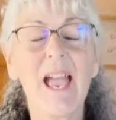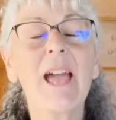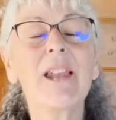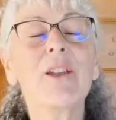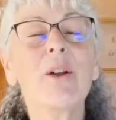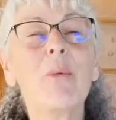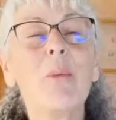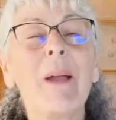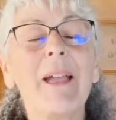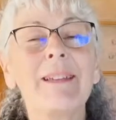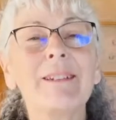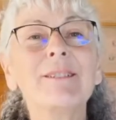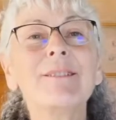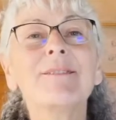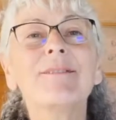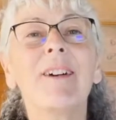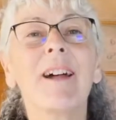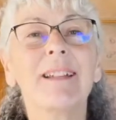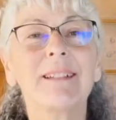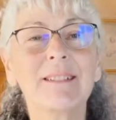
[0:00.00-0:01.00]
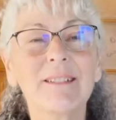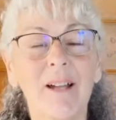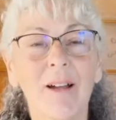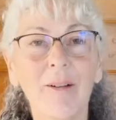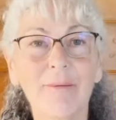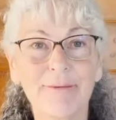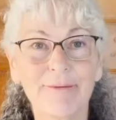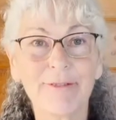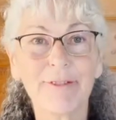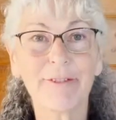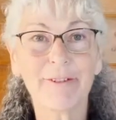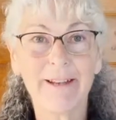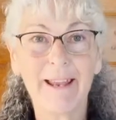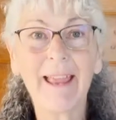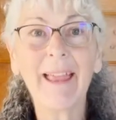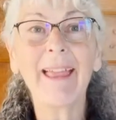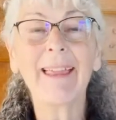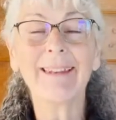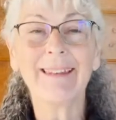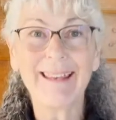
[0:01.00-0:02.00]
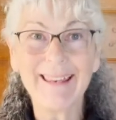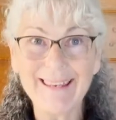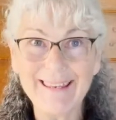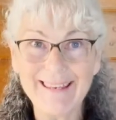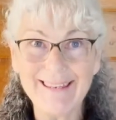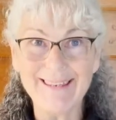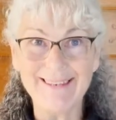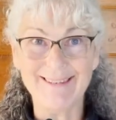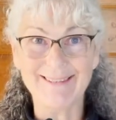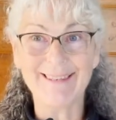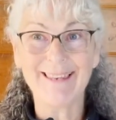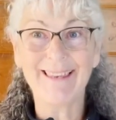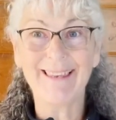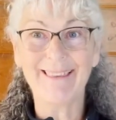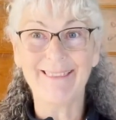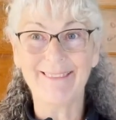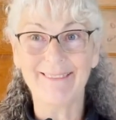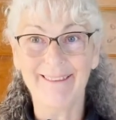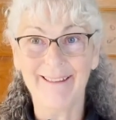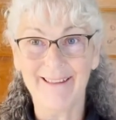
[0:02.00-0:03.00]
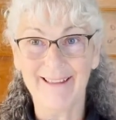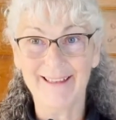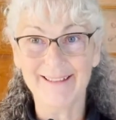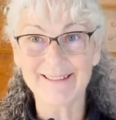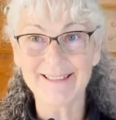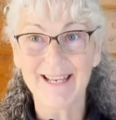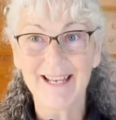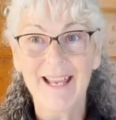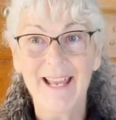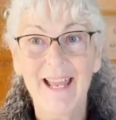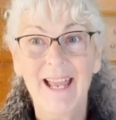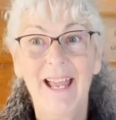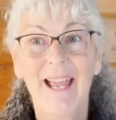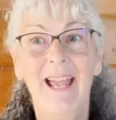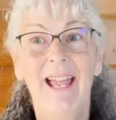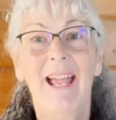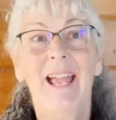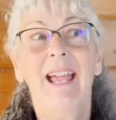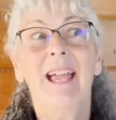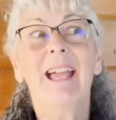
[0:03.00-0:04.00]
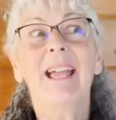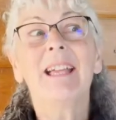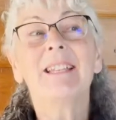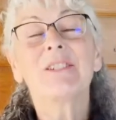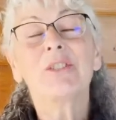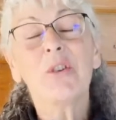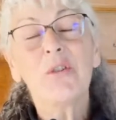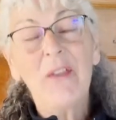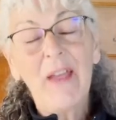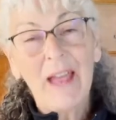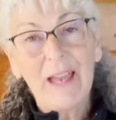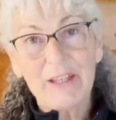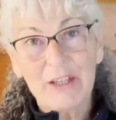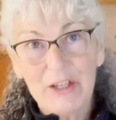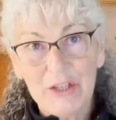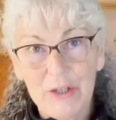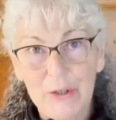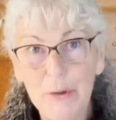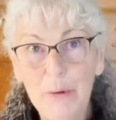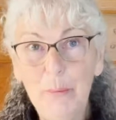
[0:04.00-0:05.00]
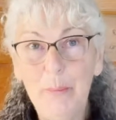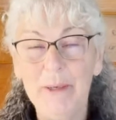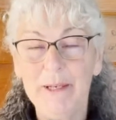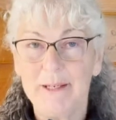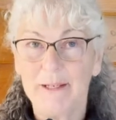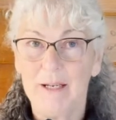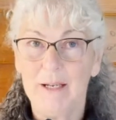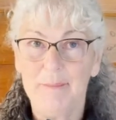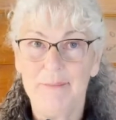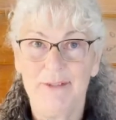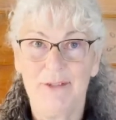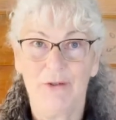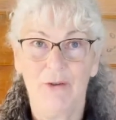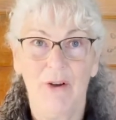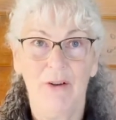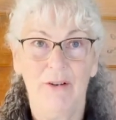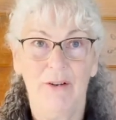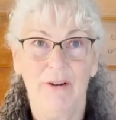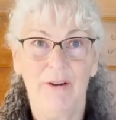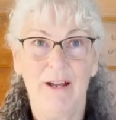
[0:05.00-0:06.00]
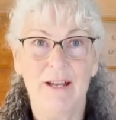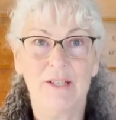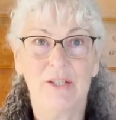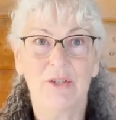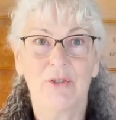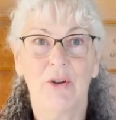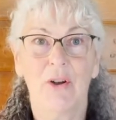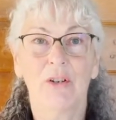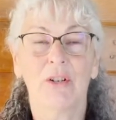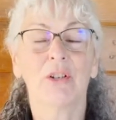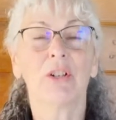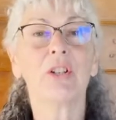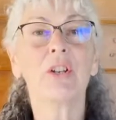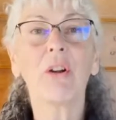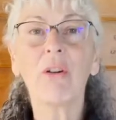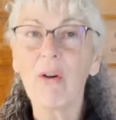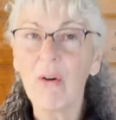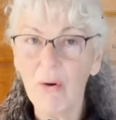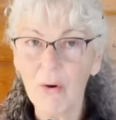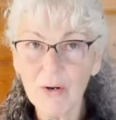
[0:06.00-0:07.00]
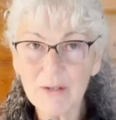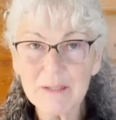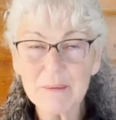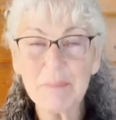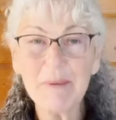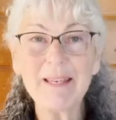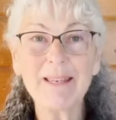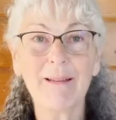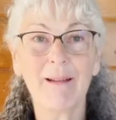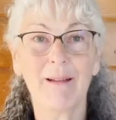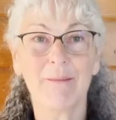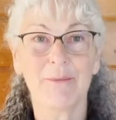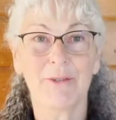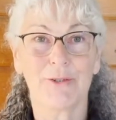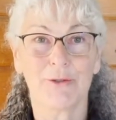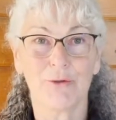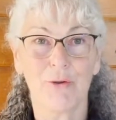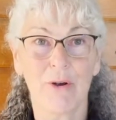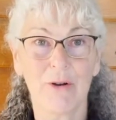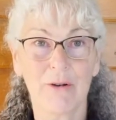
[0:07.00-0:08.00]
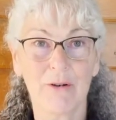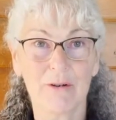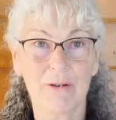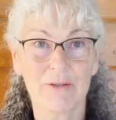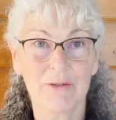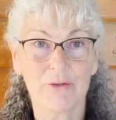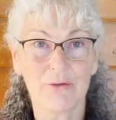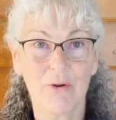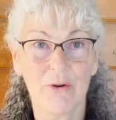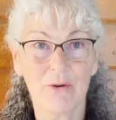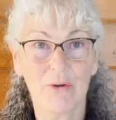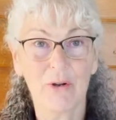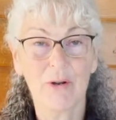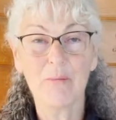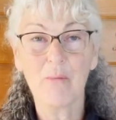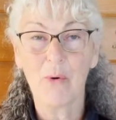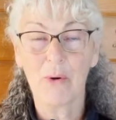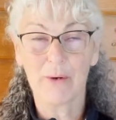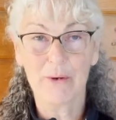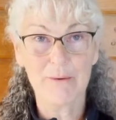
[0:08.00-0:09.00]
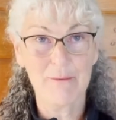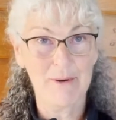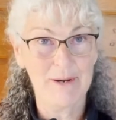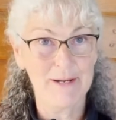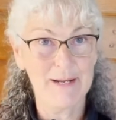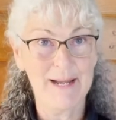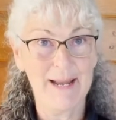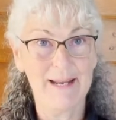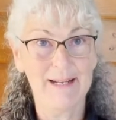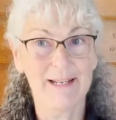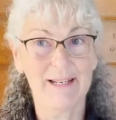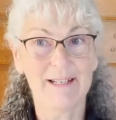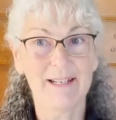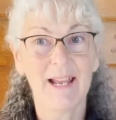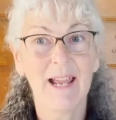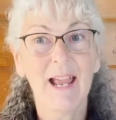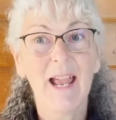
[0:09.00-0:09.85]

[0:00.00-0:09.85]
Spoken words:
and a way to find comfort and ease in that, so that you become stronger and stronger, your horse becomes stronger and stronger and more coordinated,